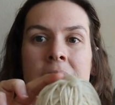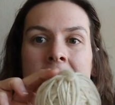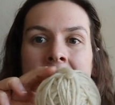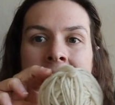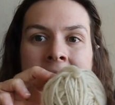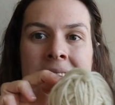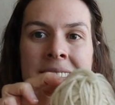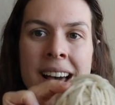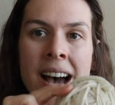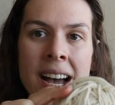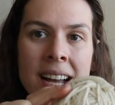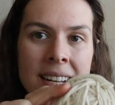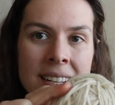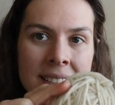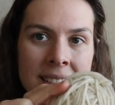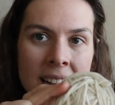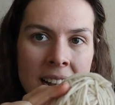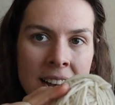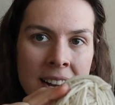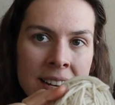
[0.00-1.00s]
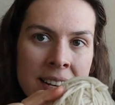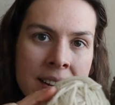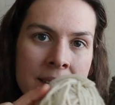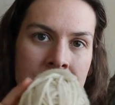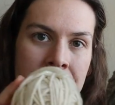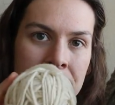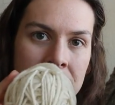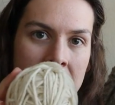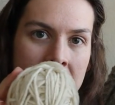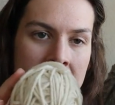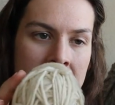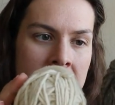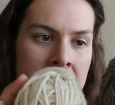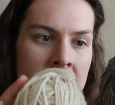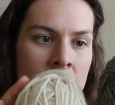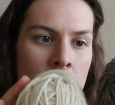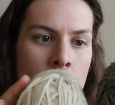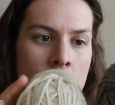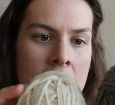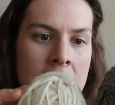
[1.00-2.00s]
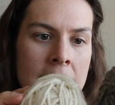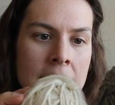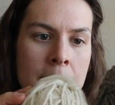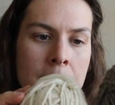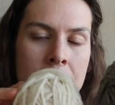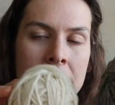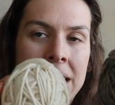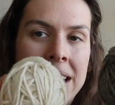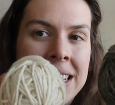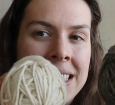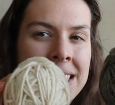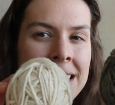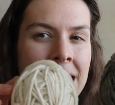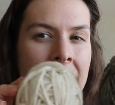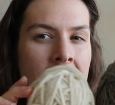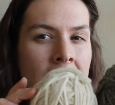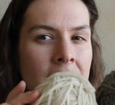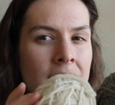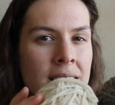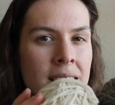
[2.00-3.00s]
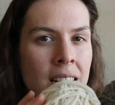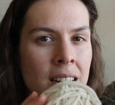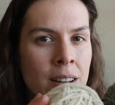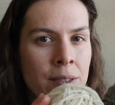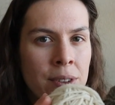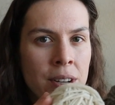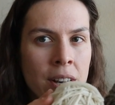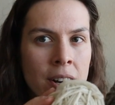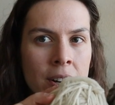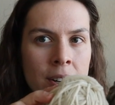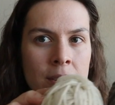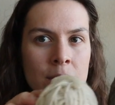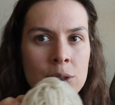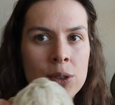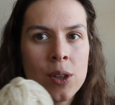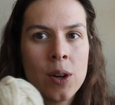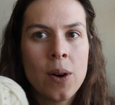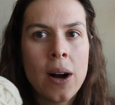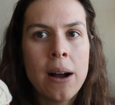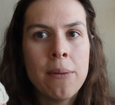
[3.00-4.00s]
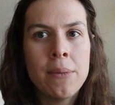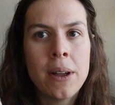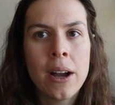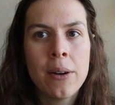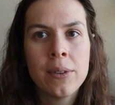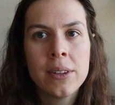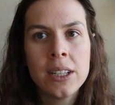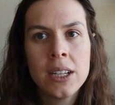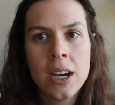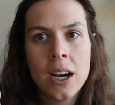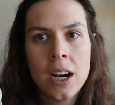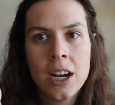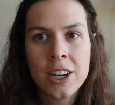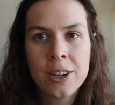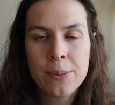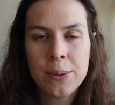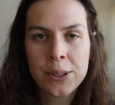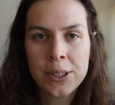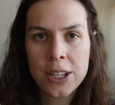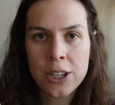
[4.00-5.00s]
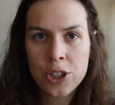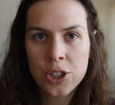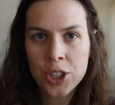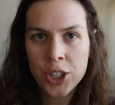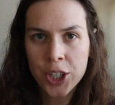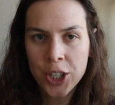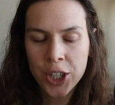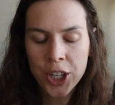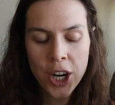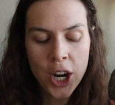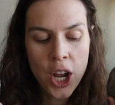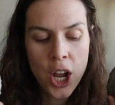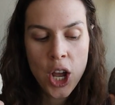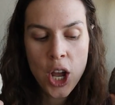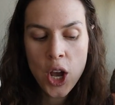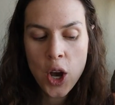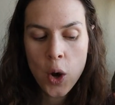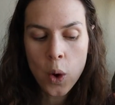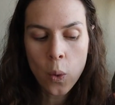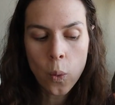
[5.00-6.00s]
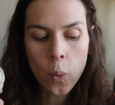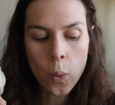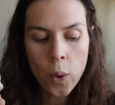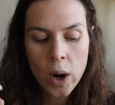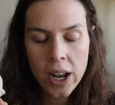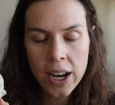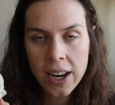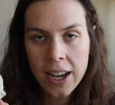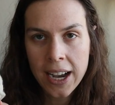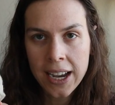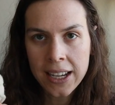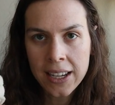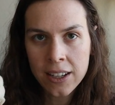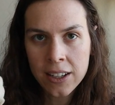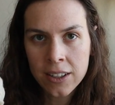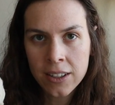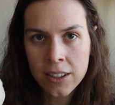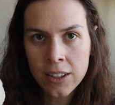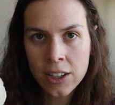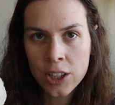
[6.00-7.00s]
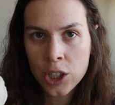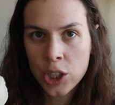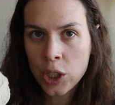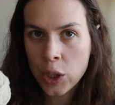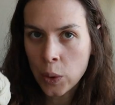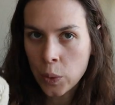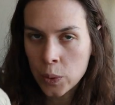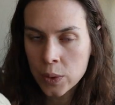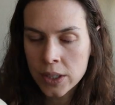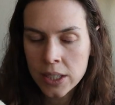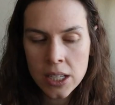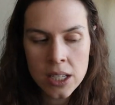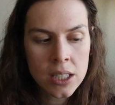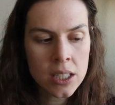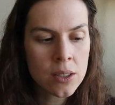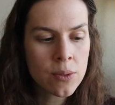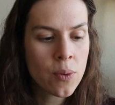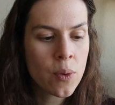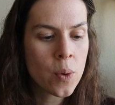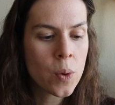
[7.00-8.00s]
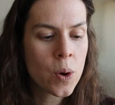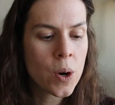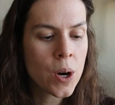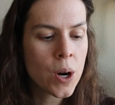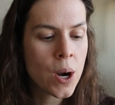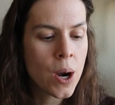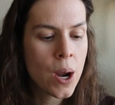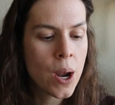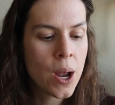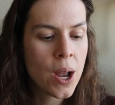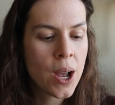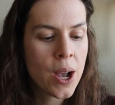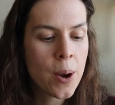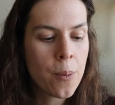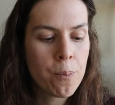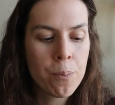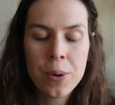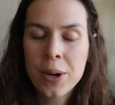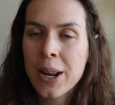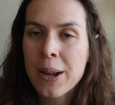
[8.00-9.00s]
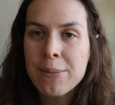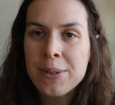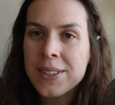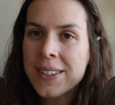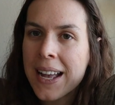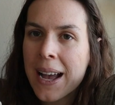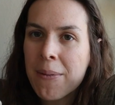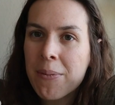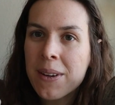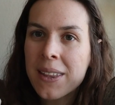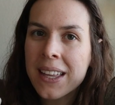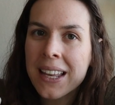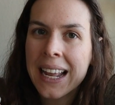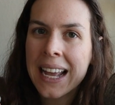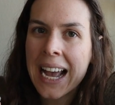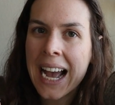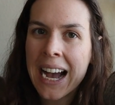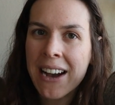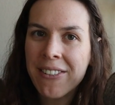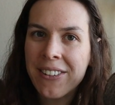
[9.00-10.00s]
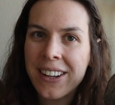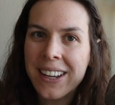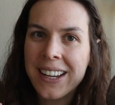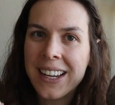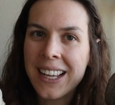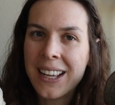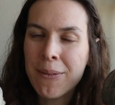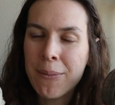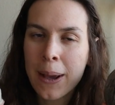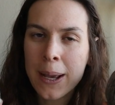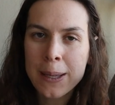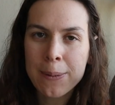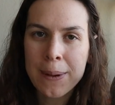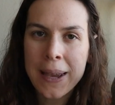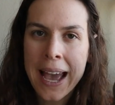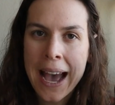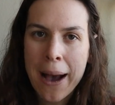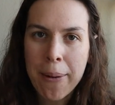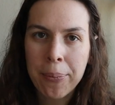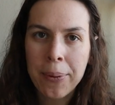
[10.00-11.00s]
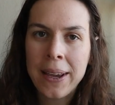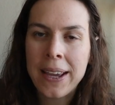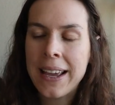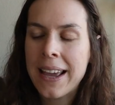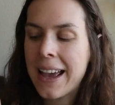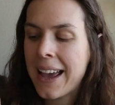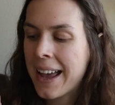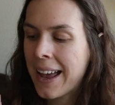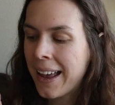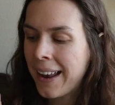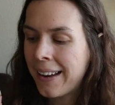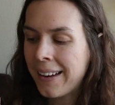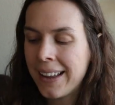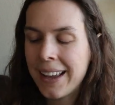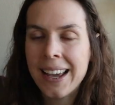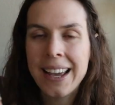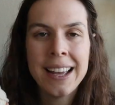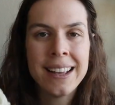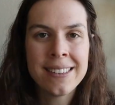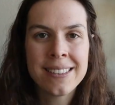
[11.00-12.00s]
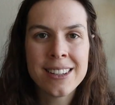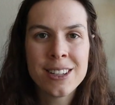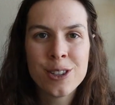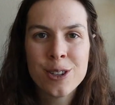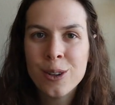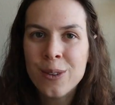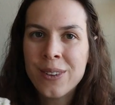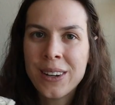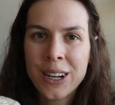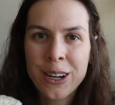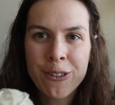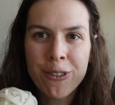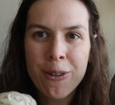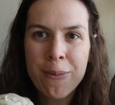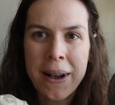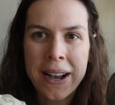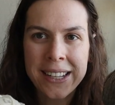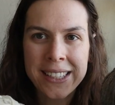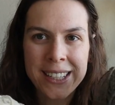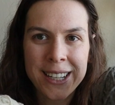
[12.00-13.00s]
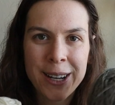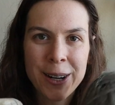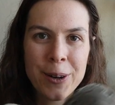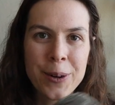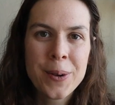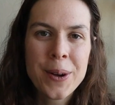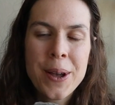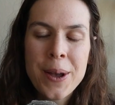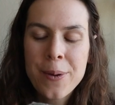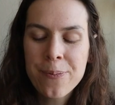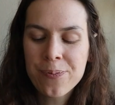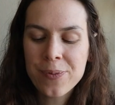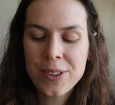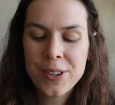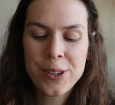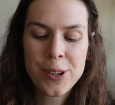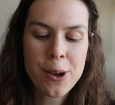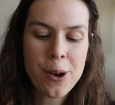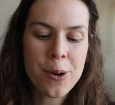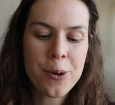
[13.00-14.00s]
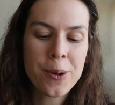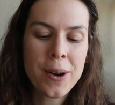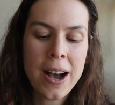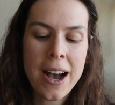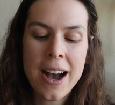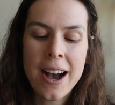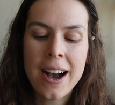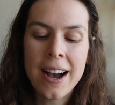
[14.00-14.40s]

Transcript: It's not a ton. I need to weigh them, but it's not a ton of yarn. So I'm not really 100% sure what I could use this for, but I'm just happy that I have it. It makes me happy and it's a souvenir from Mexico. So